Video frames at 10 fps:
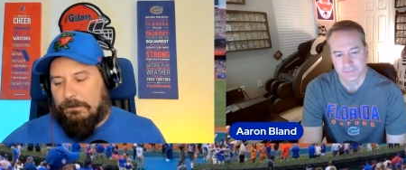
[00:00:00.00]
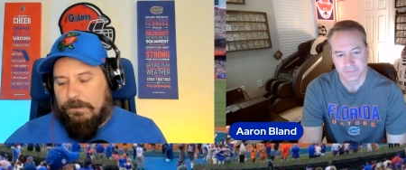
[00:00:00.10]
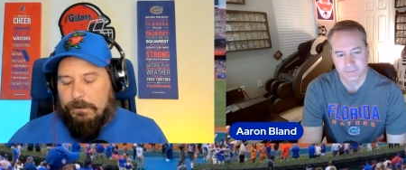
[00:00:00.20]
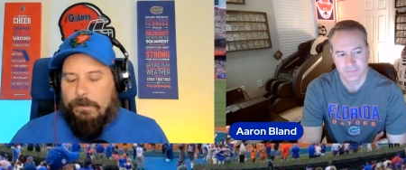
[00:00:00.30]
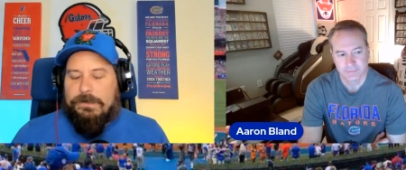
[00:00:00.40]

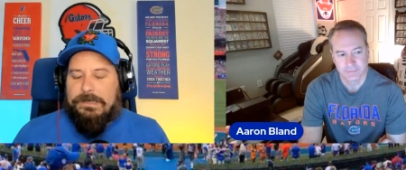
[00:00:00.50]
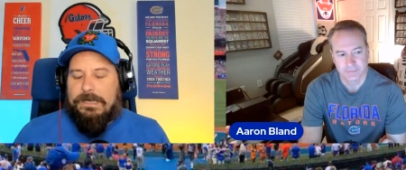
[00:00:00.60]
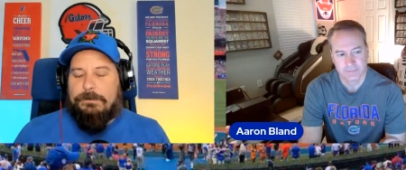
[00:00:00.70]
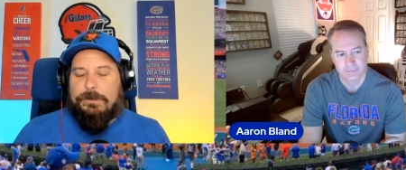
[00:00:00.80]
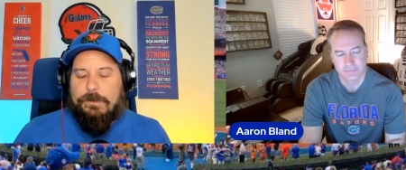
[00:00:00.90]
Speaker 1: the one
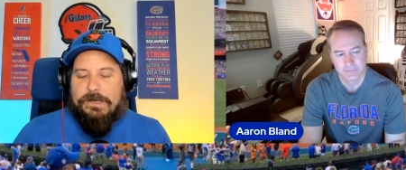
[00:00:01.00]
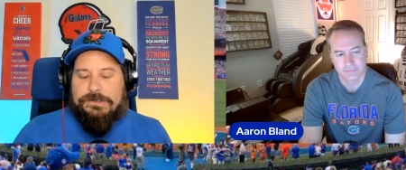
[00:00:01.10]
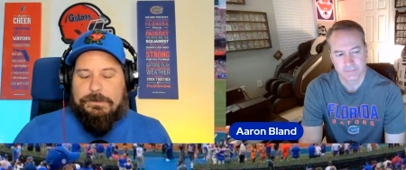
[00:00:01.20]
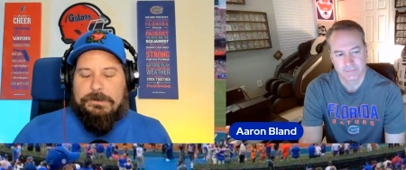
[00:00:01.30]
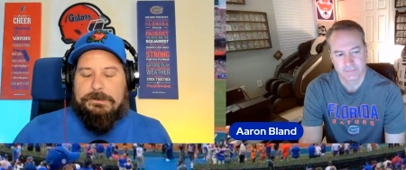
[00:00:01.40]
game we
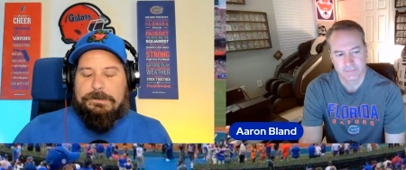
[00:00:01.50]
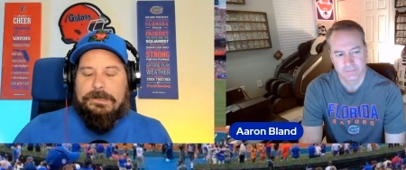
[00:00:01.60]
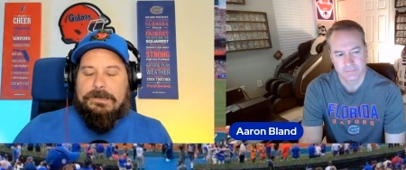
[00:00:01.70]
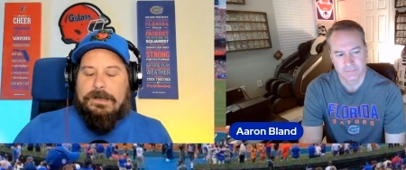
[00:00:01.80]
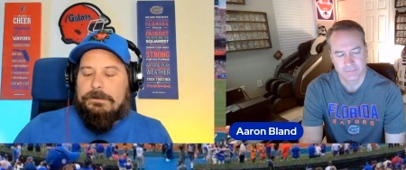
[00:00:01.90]
watched where we
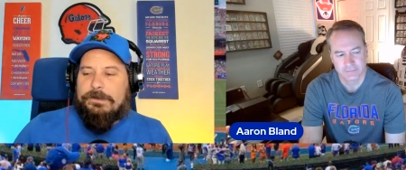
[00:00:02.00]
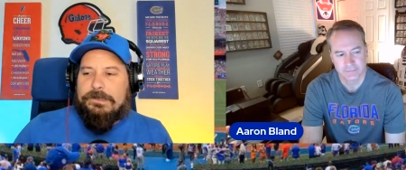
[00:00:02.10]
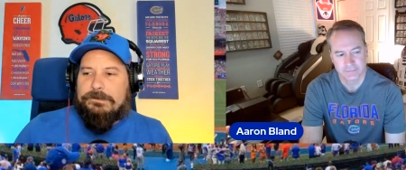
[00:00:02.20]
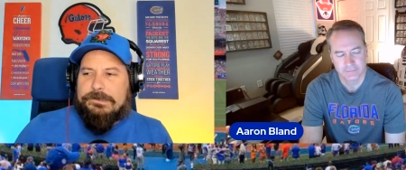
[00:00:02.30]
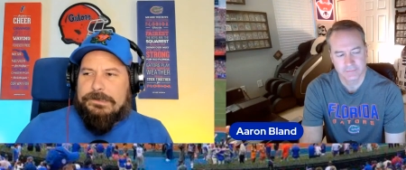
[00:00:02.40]
played Auburn,
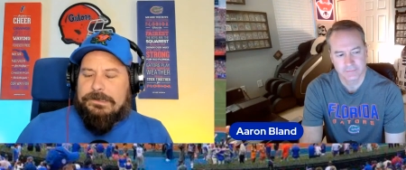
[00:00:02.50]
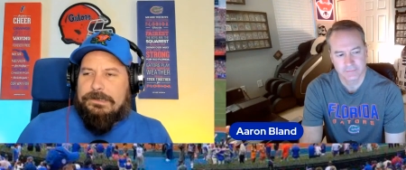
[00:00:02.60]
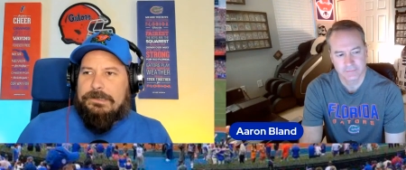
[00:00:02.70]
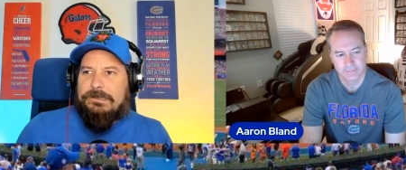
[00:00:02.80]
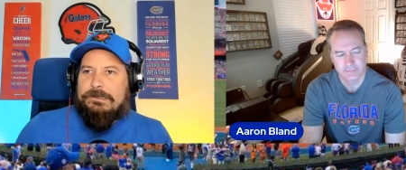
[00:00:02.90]
it was,
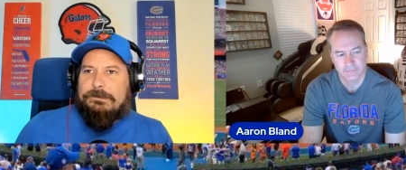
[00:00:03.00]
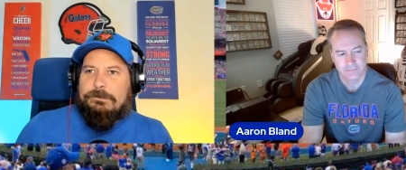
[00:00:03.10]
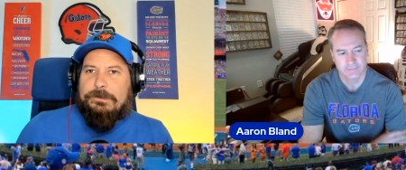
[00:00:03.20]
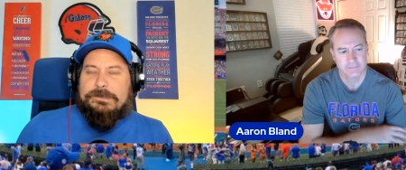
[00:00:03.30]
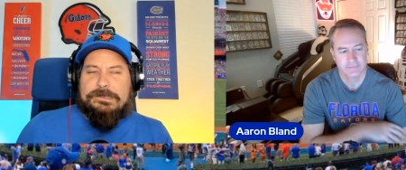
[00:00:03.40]

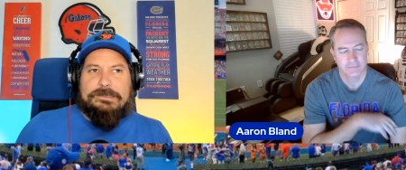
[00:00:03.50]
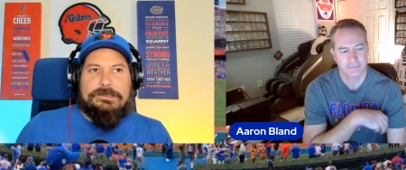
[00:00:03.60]
what was it?